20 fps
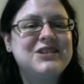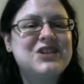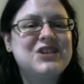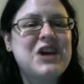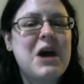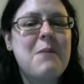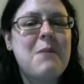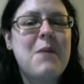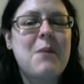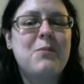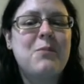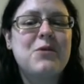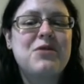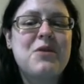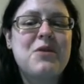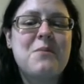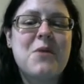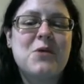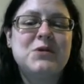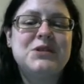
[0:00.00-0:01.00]
to come up with the
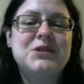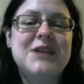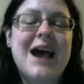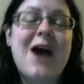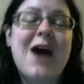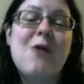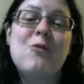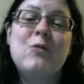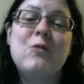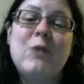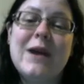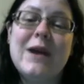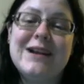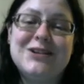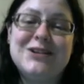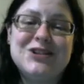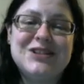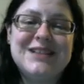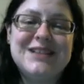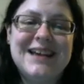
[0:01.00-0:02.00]
most
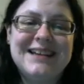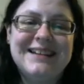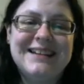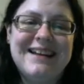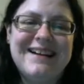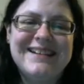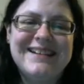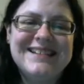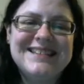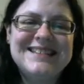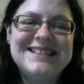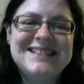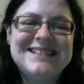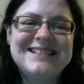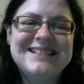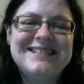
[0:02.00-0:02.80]
outrageous headlines.